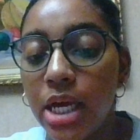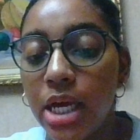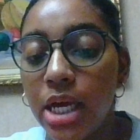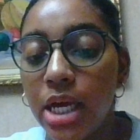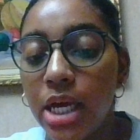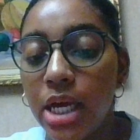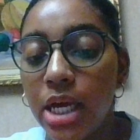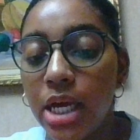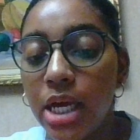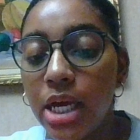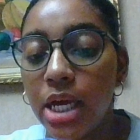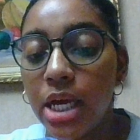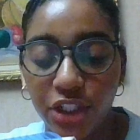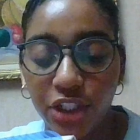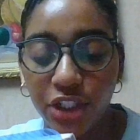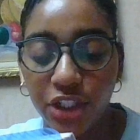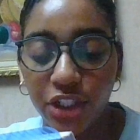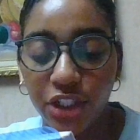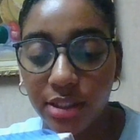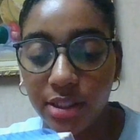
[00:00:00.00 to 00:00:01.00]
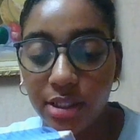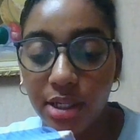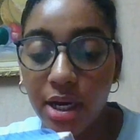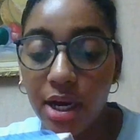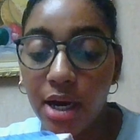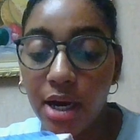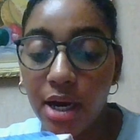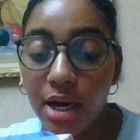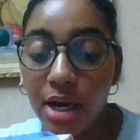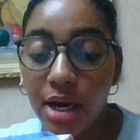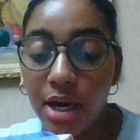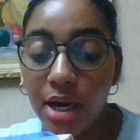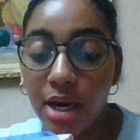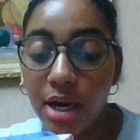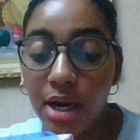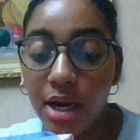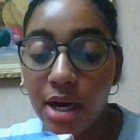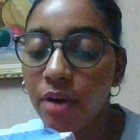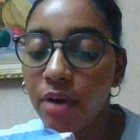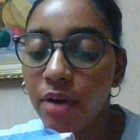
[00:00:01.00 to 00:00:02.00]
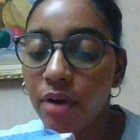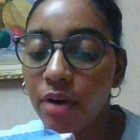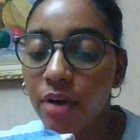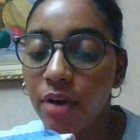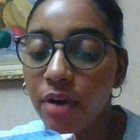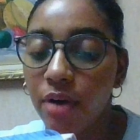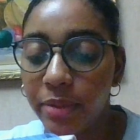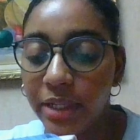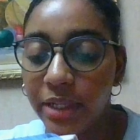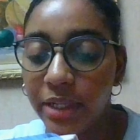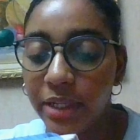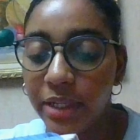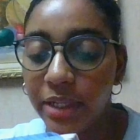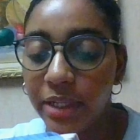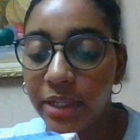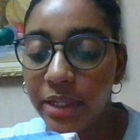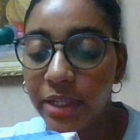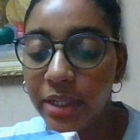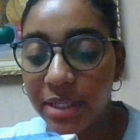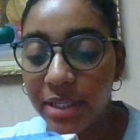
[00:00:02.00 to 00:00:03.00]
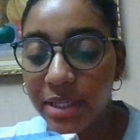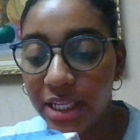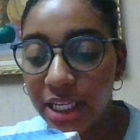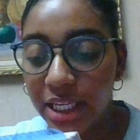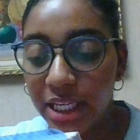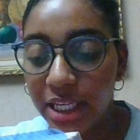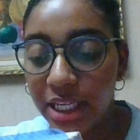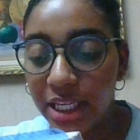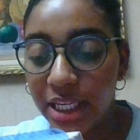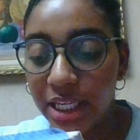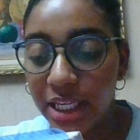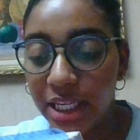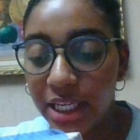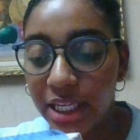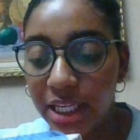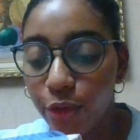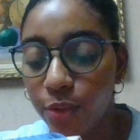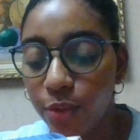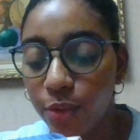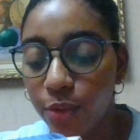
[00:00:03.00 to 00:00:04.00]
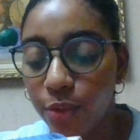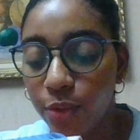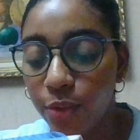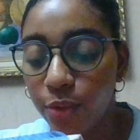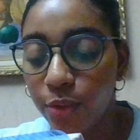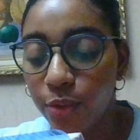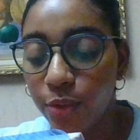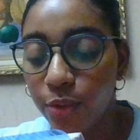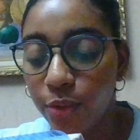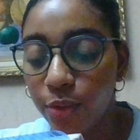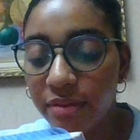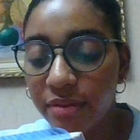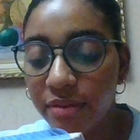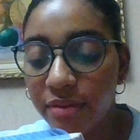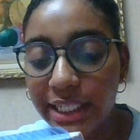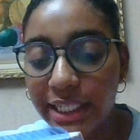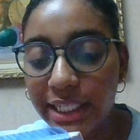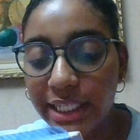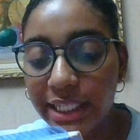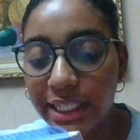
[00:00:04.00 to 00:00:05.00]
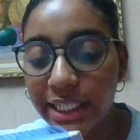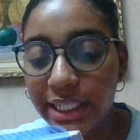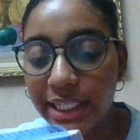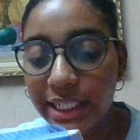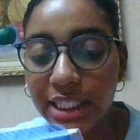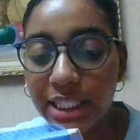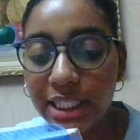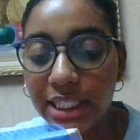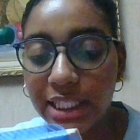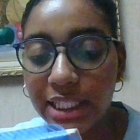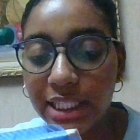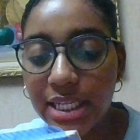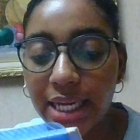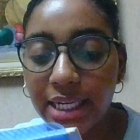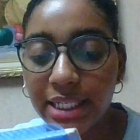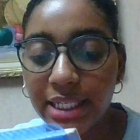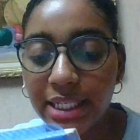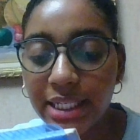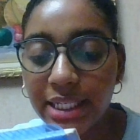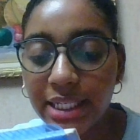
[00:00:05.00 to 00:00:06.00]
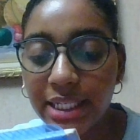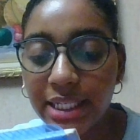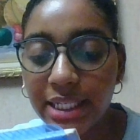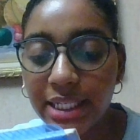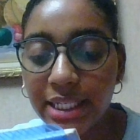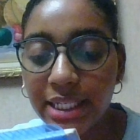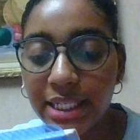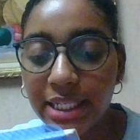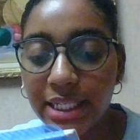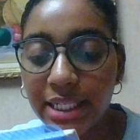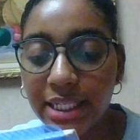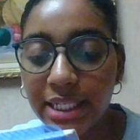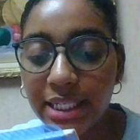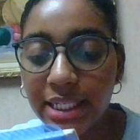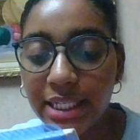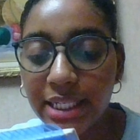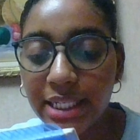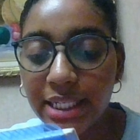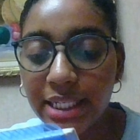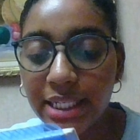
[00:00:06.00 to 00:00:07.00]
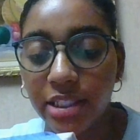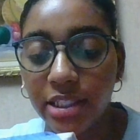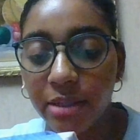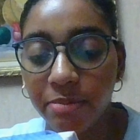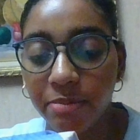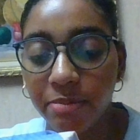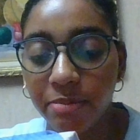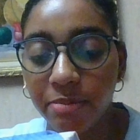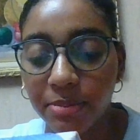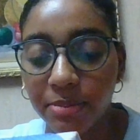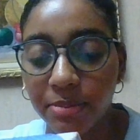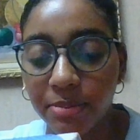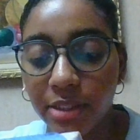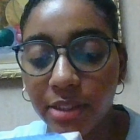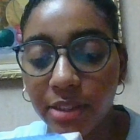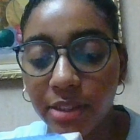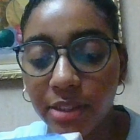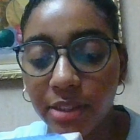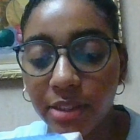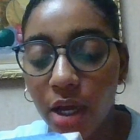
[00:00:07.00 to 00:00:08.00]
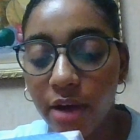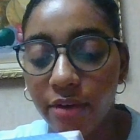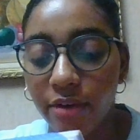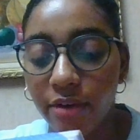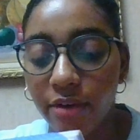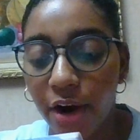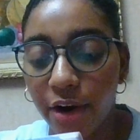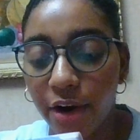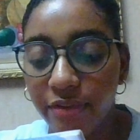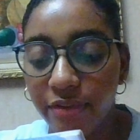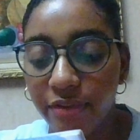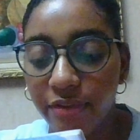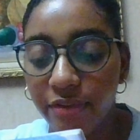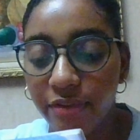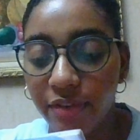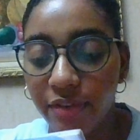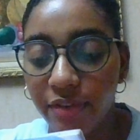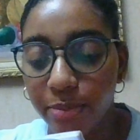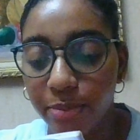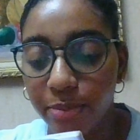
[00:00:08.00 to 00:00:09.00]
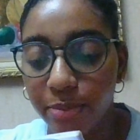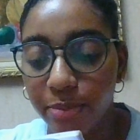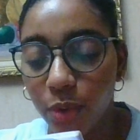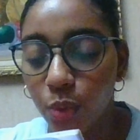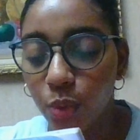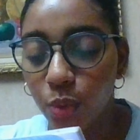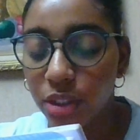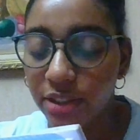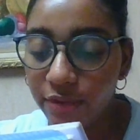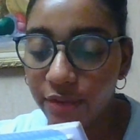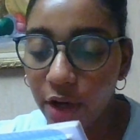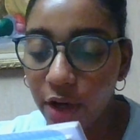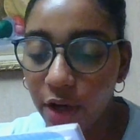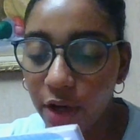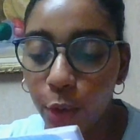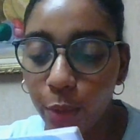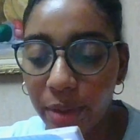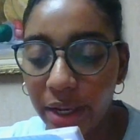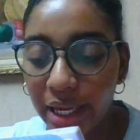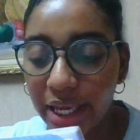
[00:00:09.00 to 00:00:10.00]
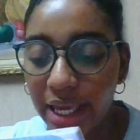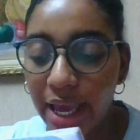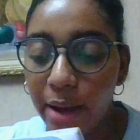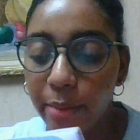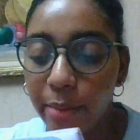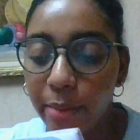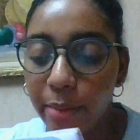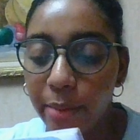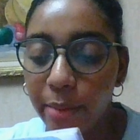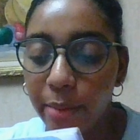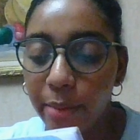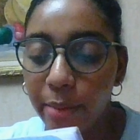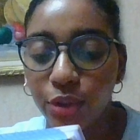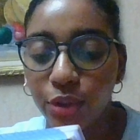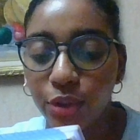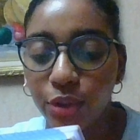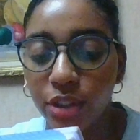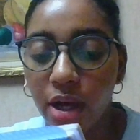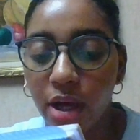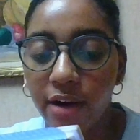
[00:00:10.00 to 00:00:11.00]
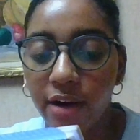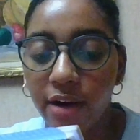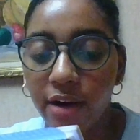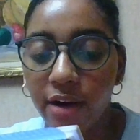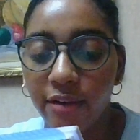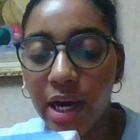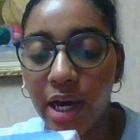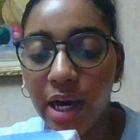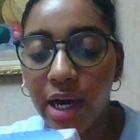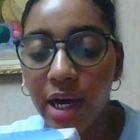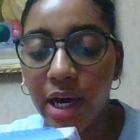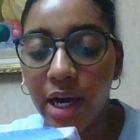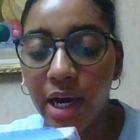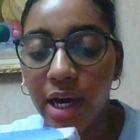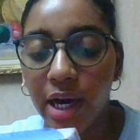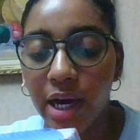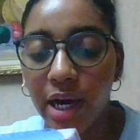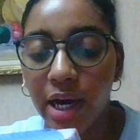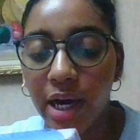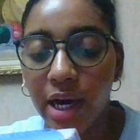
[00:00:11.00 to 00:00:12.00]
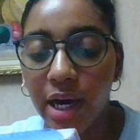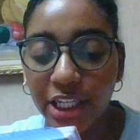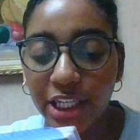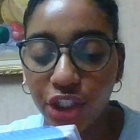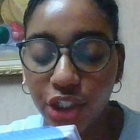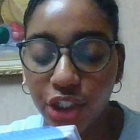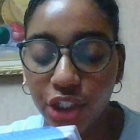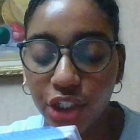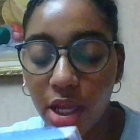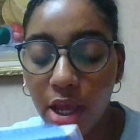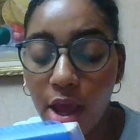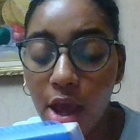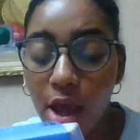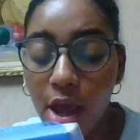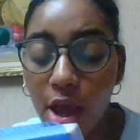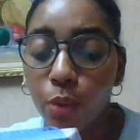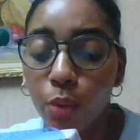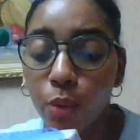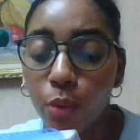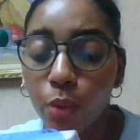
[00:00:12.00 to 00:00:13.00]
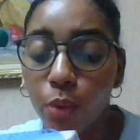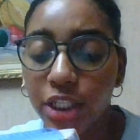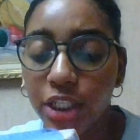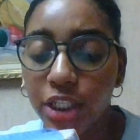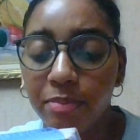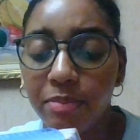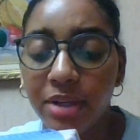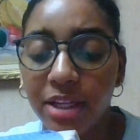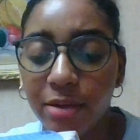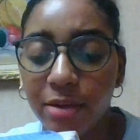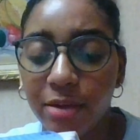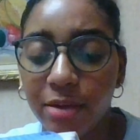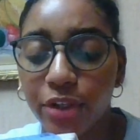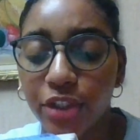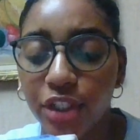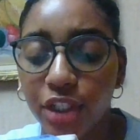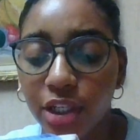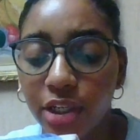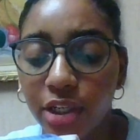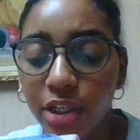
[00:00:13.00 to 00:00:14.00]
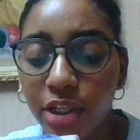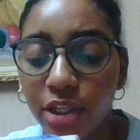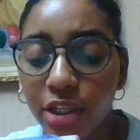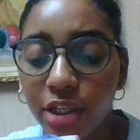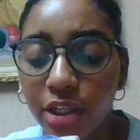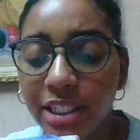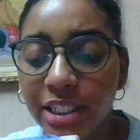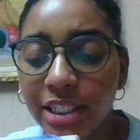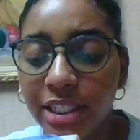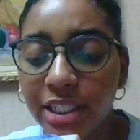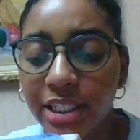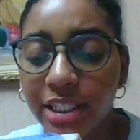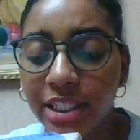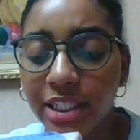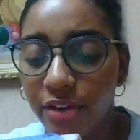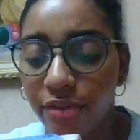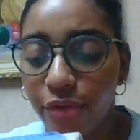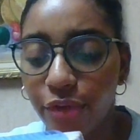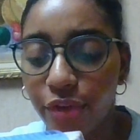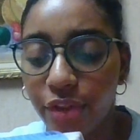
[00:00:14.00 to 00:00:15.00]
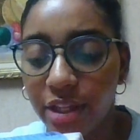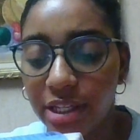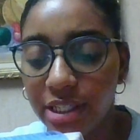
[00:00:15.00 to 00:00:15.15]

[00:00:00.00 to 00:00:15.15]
palpitations. A mitral valve replacement had been carried out 3 years previously, and this had stabilized the symptoms. of heart failure but was followed by episodes of atrial fibrillation, which had been particularly severe for the